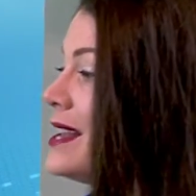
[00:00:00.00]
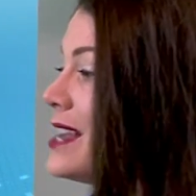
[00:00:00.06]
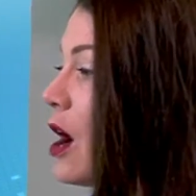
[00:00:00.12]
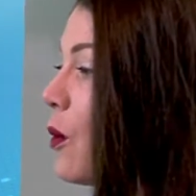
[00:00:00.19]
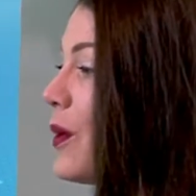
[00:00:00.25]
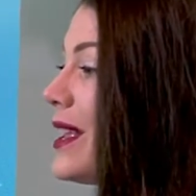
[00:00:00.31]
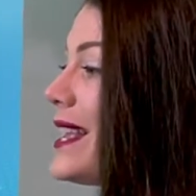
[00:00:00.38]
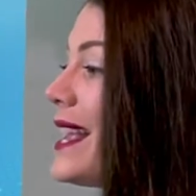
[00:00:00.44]

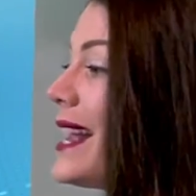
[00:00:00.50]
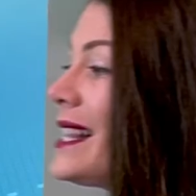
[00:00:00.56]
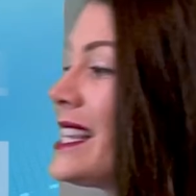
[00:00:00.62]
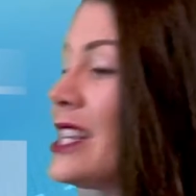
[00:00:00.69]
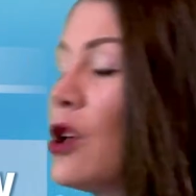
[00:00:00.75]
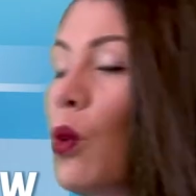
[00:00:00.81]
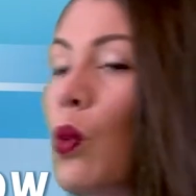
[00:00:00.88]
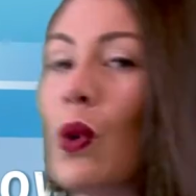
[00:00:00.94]
Now we get
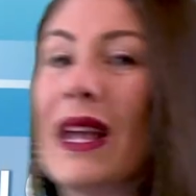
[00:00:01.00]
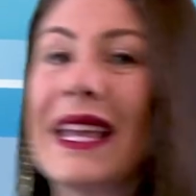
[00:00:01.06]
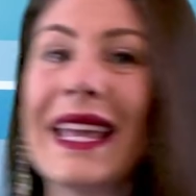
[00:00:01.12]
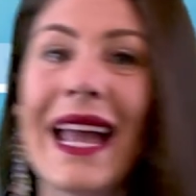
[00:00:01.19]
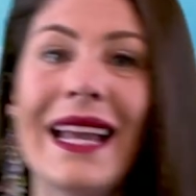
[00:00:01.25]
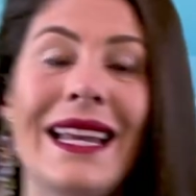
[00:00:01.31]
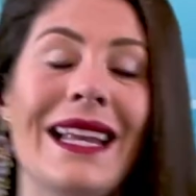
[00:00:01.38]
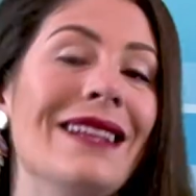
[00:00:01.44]
to the
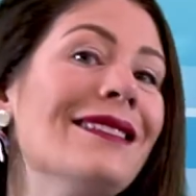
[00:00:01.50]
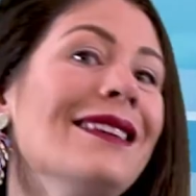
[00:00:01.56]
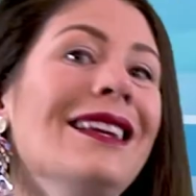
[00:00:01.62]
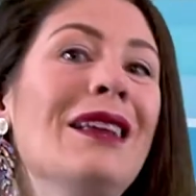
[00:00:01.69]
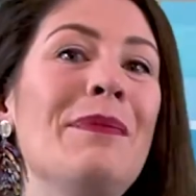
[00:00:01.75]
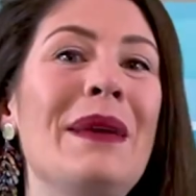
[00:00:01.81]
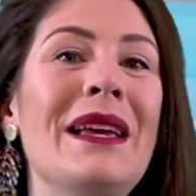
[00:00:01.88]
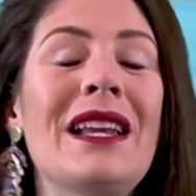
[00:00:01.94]
weekend, it's
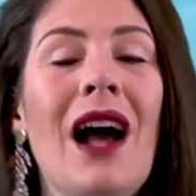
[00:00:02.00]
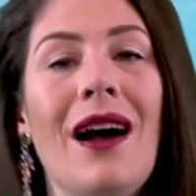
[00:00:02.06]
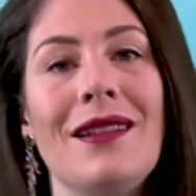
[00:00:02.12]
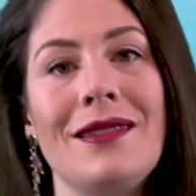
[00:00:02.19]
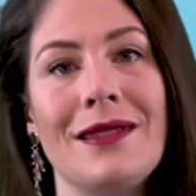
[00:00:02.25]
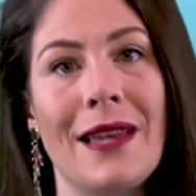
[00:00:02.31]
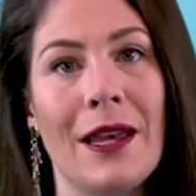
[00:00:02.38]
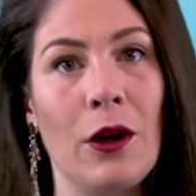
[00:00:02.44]
going to be an
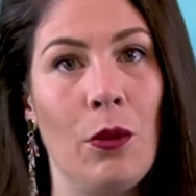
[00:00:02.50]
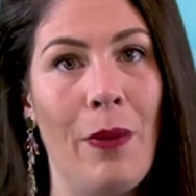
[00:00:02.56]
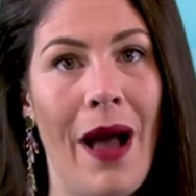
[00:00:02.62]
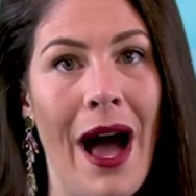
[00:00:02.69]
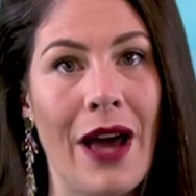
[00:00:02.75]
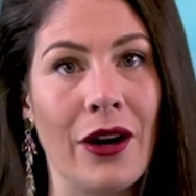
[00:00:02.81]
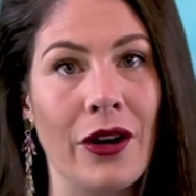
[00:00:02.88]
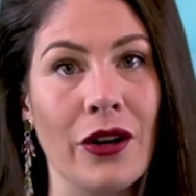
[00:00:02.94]
unsettled
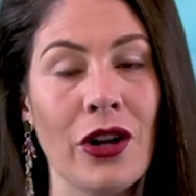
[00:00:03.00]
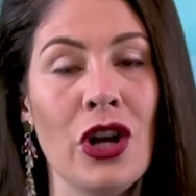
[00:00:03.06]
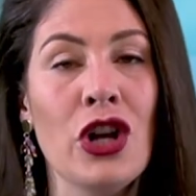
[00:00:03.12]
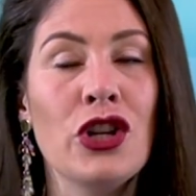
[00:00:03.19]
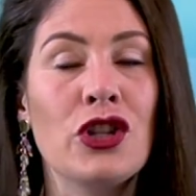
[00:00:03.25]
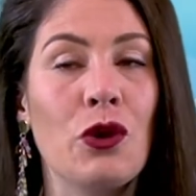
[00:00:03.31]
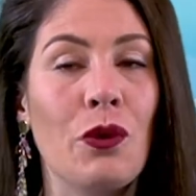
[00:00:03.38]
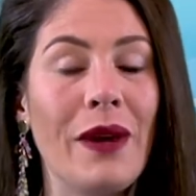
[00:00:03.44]
pattern.
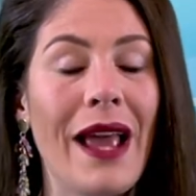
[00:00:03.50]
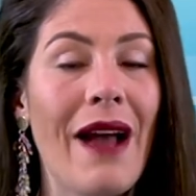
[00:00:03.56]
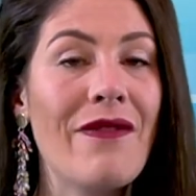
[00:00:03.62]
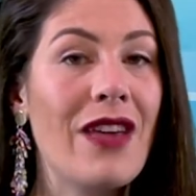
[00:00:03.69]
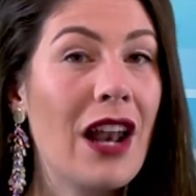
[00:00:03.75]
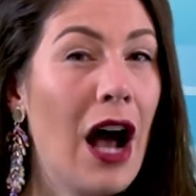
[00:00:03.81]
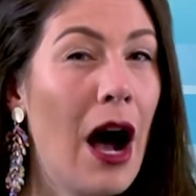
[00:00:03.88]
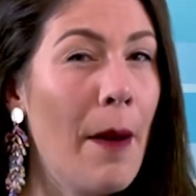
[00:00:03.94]
So we
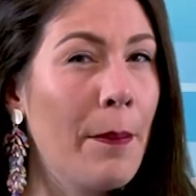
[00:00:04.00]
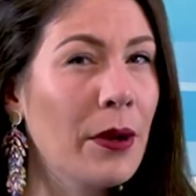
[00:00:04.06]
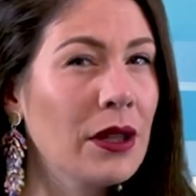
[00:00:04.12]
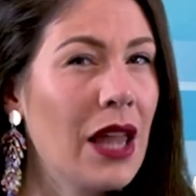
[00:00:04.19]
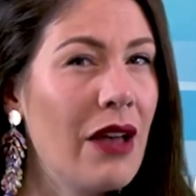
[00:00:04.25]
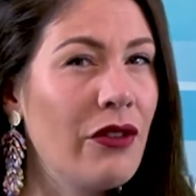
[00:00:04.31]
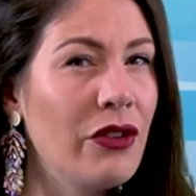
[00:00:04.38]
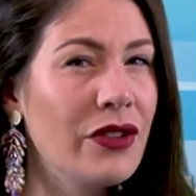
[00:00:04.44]
have that upper
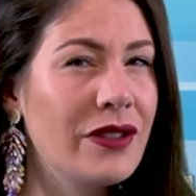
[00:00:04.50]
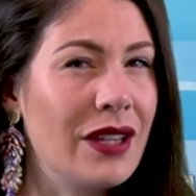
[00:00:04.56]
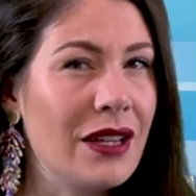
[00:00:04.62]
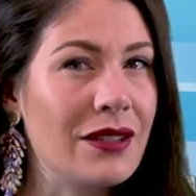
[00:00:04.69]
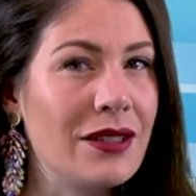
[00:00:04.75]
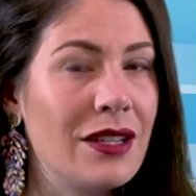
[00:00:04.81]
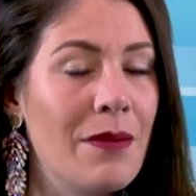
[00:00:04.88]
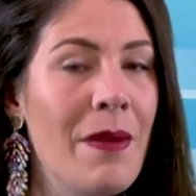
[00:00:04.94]
level
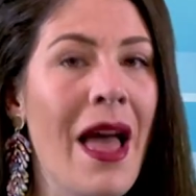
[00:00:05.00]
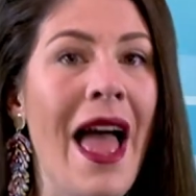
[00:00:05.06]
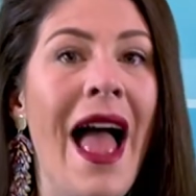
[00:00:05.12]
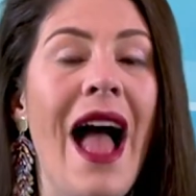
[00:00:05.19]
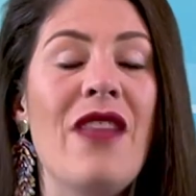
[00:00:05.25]
system system.